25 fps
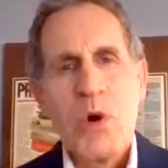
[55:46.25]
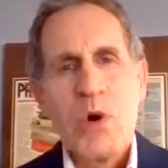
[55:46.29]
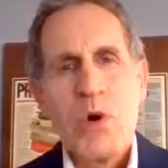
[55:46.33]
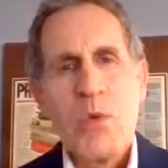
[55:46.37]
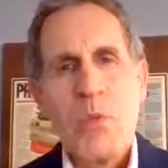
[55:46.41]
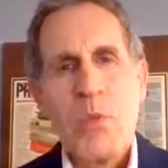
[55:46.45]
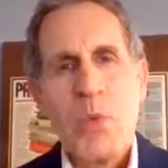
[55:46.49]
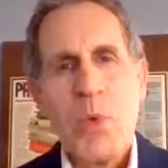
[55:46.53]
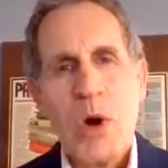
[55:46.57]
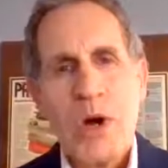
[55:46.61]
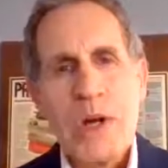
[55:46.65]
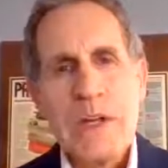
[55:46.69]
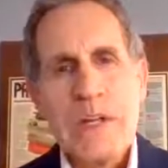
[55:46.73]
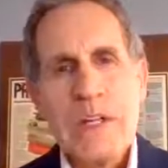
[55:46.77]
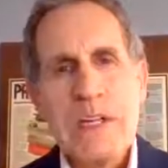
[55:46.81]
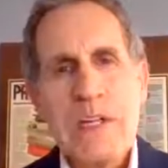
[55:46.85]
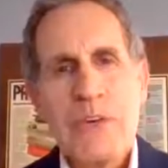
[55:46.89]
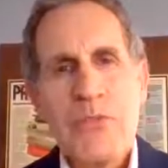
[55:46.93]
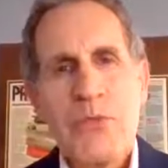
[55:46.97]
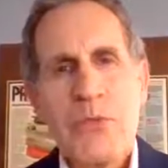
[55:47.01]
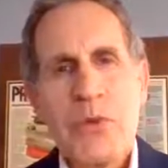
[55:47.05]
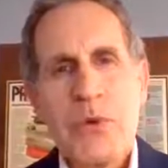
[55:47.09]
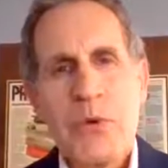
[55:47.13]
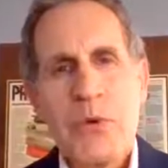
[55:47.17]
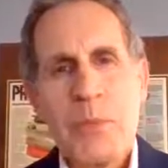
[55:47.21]
What
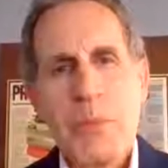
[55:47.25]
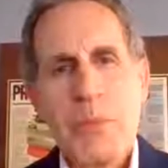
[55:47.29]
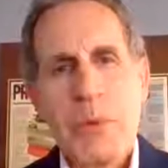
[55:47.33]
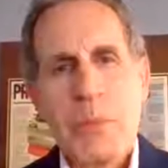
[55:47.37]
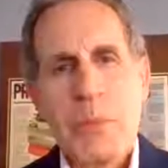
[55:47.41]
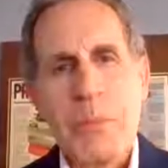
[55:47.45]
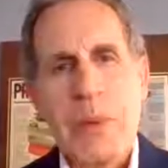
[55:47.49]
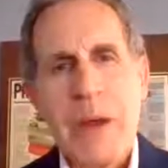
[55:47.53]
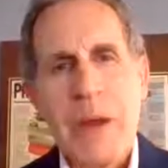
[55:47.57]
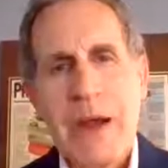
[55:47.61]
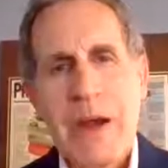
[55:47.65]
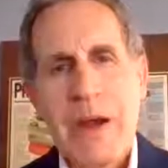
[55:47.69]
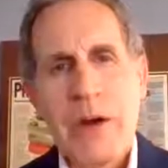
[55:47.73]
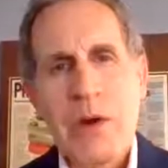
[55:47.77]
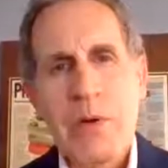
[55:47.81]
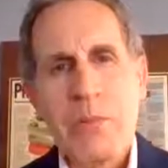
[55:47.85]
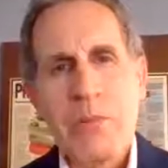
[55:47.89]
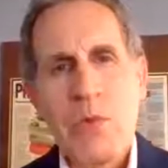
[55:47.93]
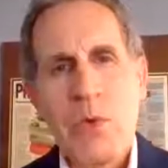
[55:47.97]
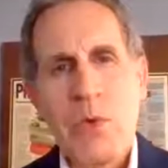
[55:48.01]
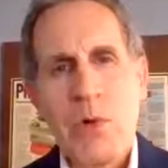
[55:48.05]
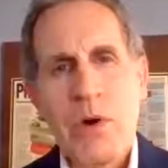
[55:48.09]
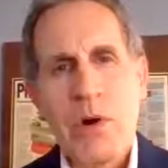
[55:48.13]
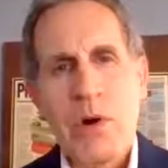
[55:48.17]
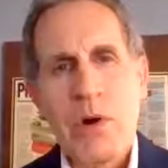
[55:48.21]
if we were prepared
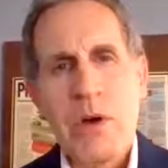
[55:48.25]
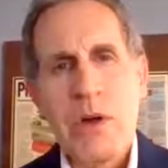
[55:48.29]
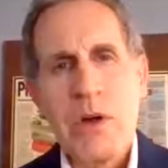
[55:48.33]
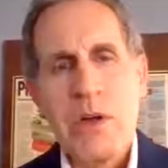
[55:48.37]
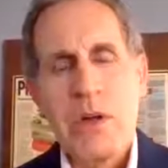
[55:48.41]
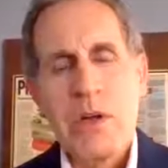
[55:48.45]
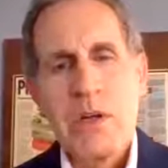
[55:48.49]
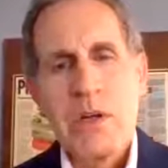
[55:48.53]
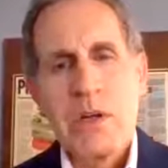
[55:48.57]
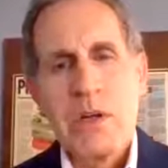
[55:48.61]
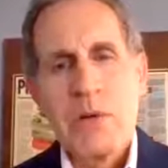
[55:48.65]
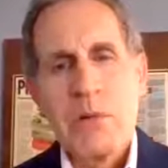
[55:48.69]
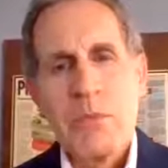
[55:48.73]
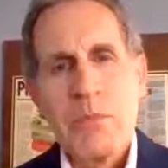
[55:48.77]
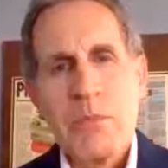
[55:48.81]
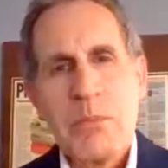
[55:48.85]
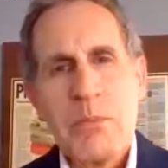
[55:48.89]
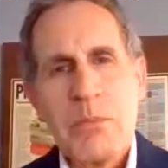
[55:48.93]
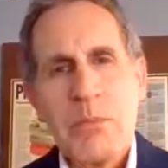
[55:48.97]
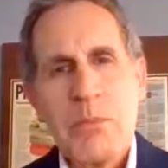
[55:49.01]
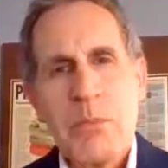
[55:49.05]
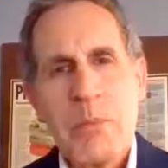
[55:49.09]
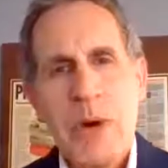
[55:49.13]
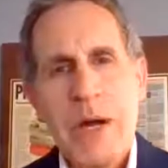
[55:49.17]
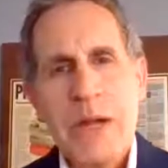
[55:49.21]
more?
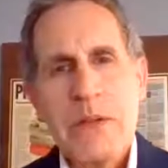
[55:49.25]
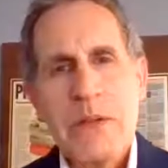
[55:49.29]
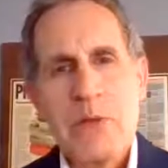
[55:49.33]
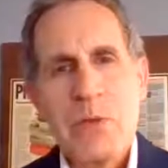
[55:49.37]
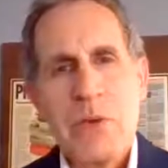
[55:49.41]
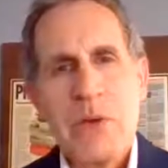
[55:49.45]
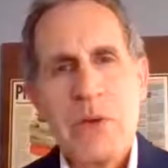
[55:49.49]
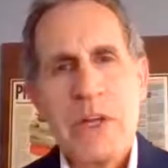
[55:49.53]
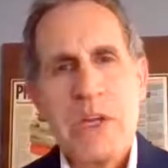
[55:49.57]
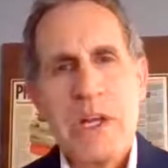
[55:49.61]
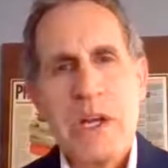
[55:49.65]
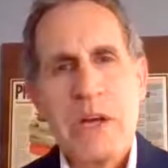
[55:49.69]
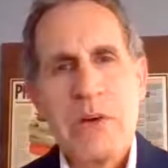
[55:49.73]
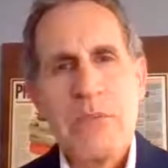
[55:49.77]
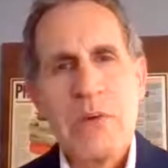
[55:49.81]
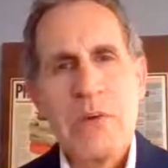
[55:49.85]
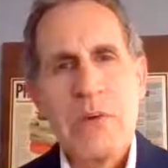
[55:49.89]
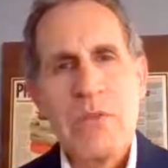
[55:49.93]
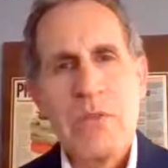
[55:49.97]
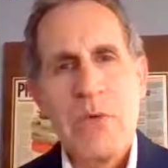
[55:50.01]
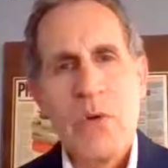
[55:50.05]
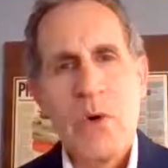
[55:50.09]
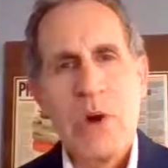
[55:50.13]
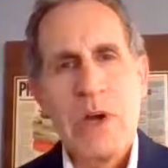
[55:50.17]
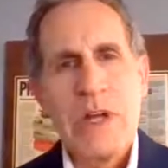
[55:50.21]
Might we have
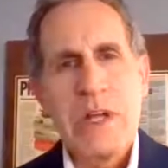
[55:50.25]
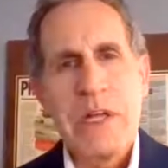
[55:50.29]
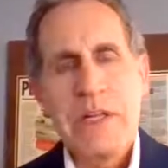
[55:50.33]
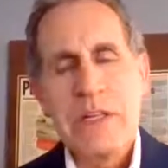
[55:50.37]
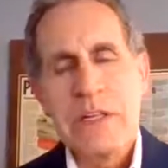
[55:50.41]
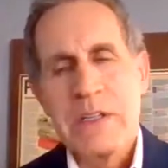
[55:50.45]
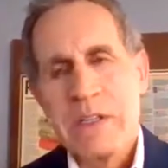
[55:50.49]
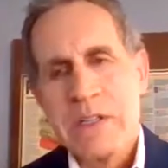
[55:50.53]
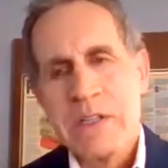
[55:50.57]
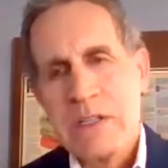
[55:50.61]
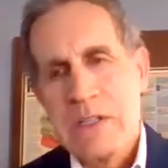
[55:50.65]
avoided